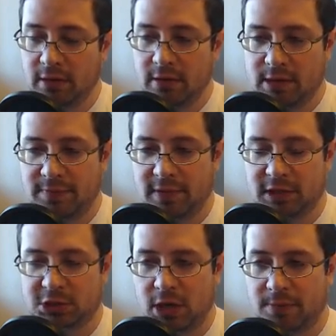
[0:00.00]
something
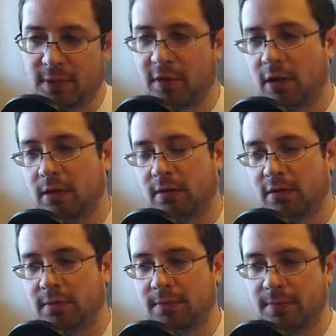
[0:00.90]
that John
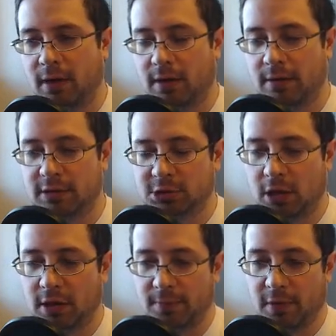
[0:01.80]

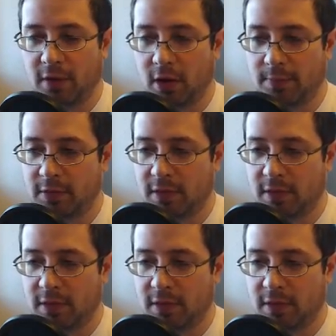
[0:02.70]
Bartholomew,